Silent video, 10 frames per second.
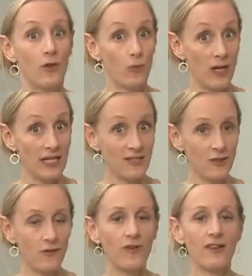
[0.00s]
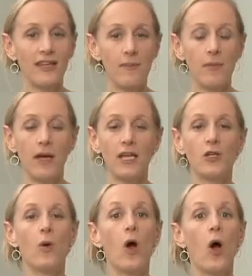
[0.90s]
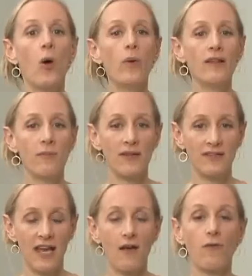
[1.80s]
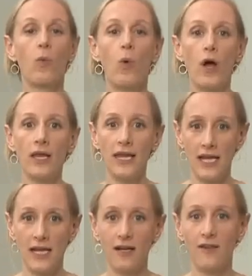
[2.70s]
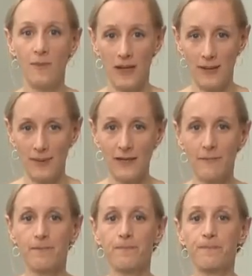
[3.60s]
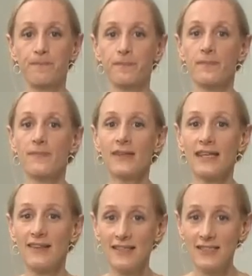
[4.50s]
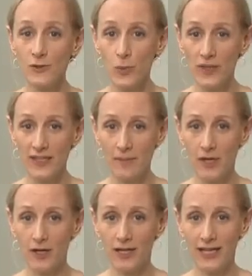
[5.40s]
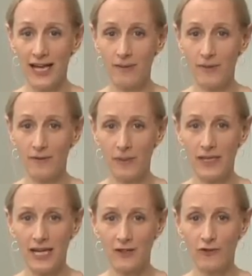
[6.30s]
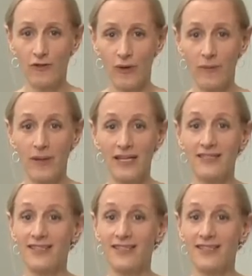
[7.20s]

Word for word: The raised surface, keep in mind, you always must have one hand on the baby. This is what the American Academy of Pediatrics recommends,